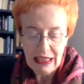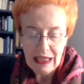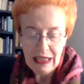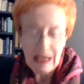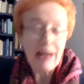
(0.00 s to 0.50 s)

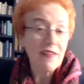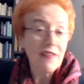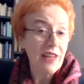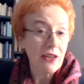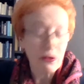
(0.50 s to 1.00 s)
and their
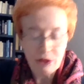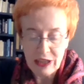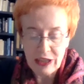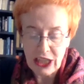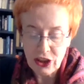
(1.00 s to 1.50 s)

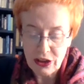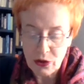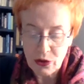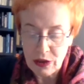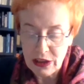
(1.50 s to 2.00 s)
confrontation
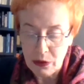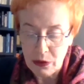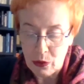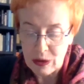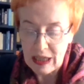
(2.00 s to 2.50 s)
during the
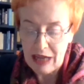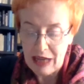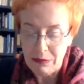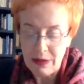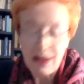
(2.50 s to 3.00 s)
wartime
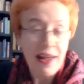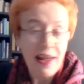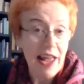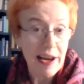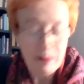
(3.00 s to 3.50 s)

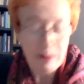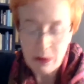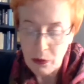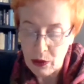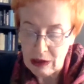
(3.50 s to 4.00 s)
Arab
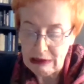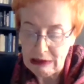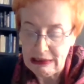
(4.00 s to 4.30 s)
world,